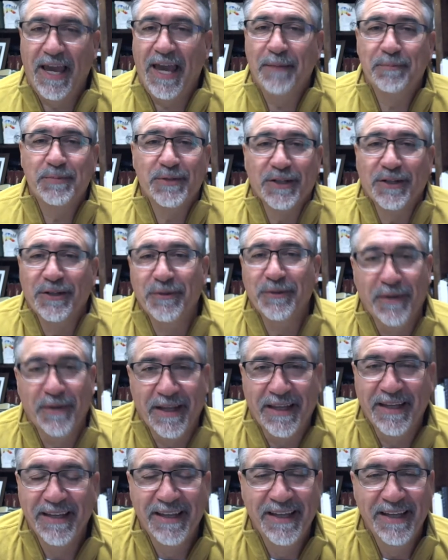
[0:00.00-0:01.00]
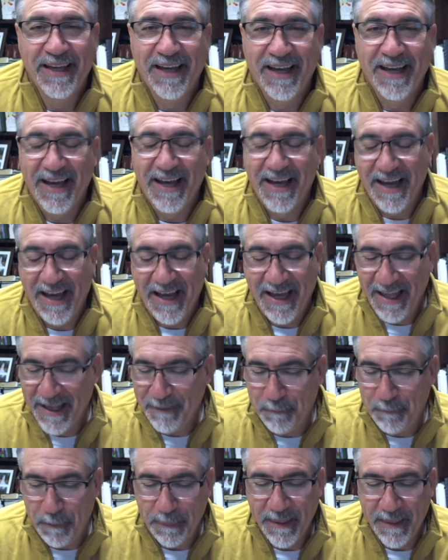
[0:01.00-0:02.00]
absolutely. I
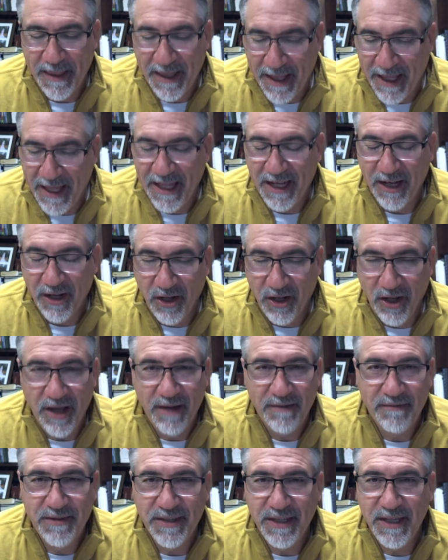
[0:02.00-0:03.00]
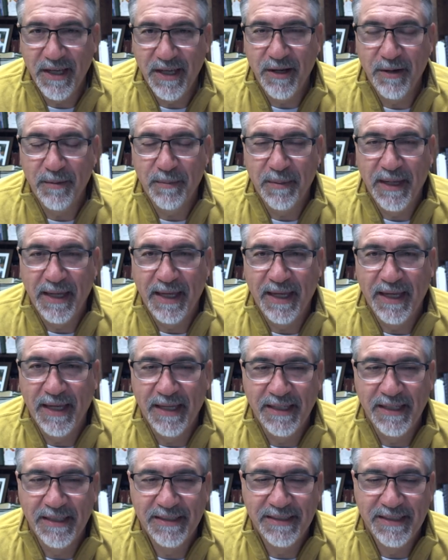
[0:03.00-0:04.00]
I, I love them,
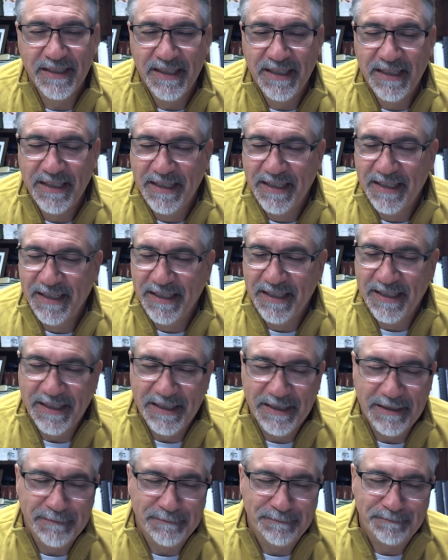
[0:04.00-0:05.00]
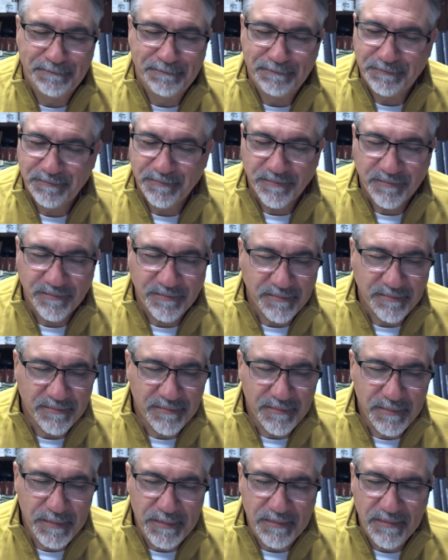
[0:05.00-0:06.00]
and um,
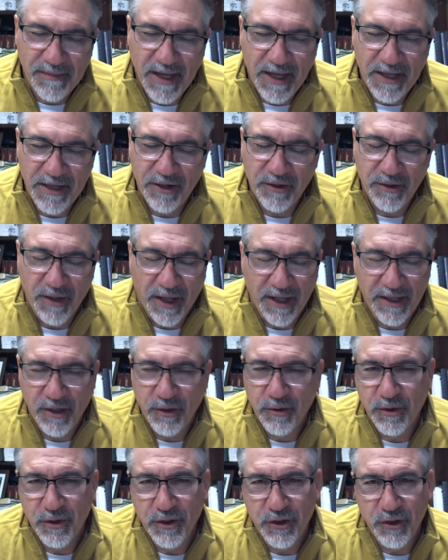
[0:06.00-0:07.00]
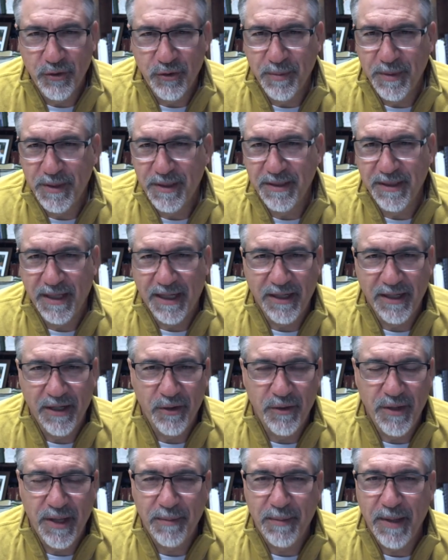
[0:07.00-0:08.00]
I know I know they're human. I
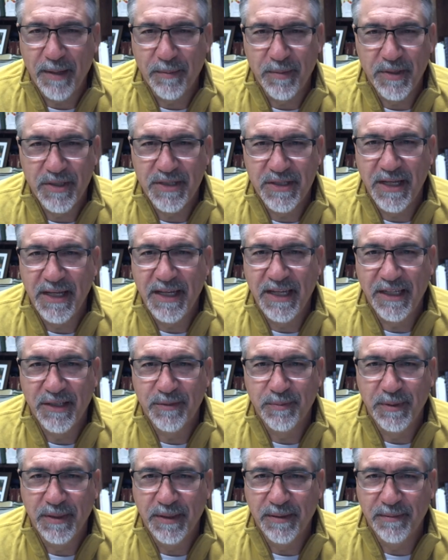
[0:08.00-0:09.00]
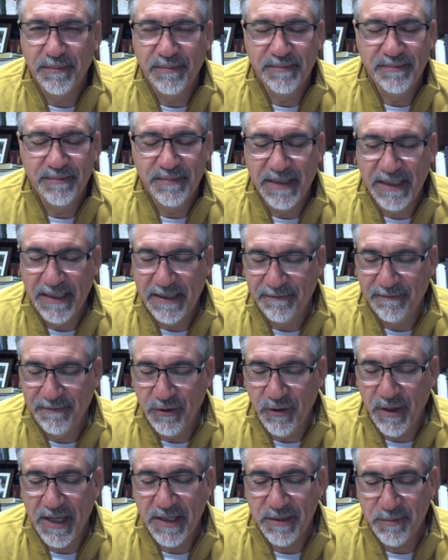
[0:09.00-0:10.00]
know they make mistakes, but uh, if
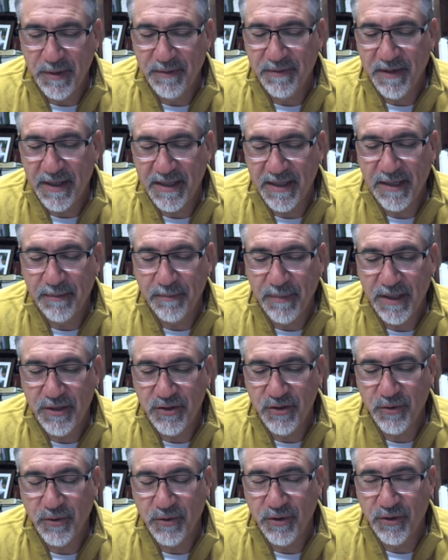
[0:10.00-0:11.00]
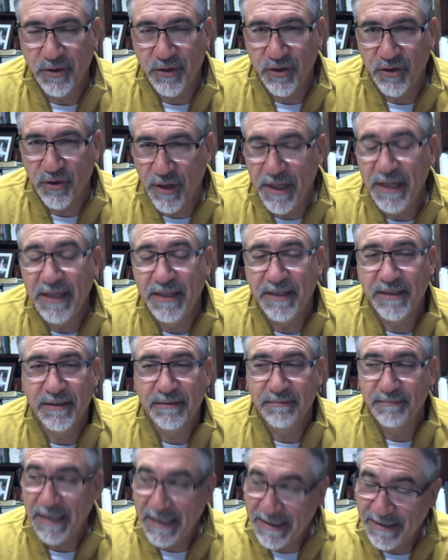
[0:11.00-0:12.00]
you ask me if I think my children are great,
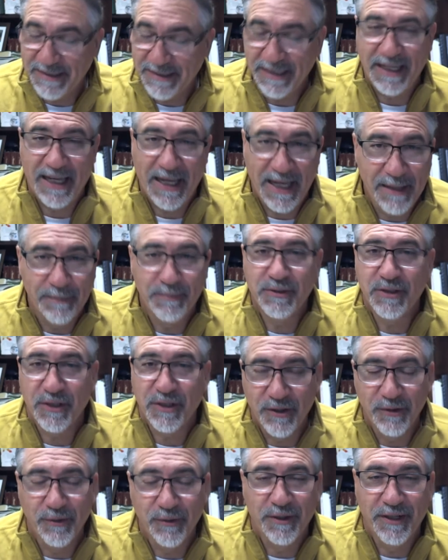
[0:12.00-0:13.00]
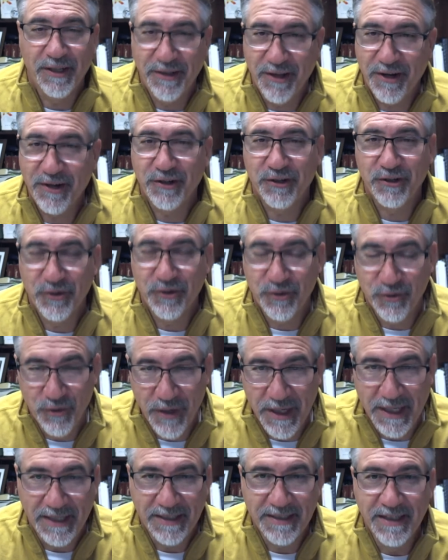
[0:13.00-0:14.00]
I'd say absolutely they're
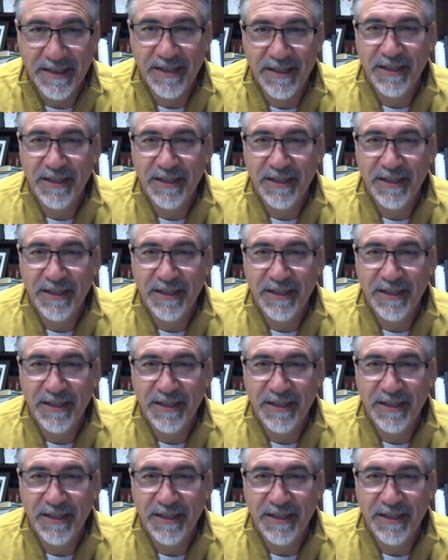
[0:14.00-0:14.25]
great.